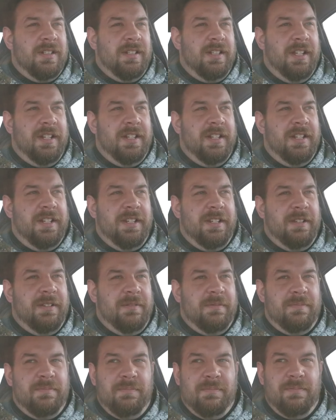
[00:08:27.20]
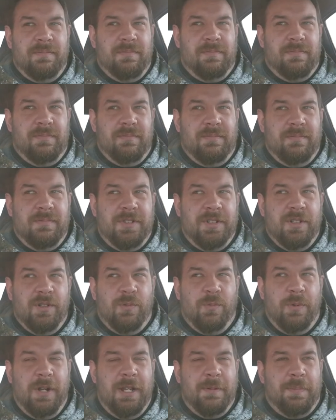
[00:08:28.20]
in any,
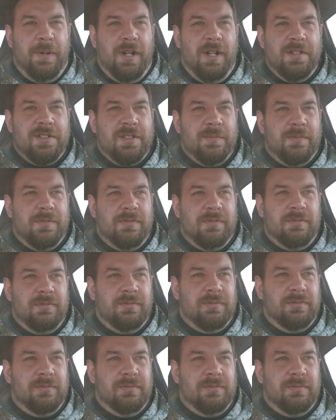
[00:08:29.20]
way possible,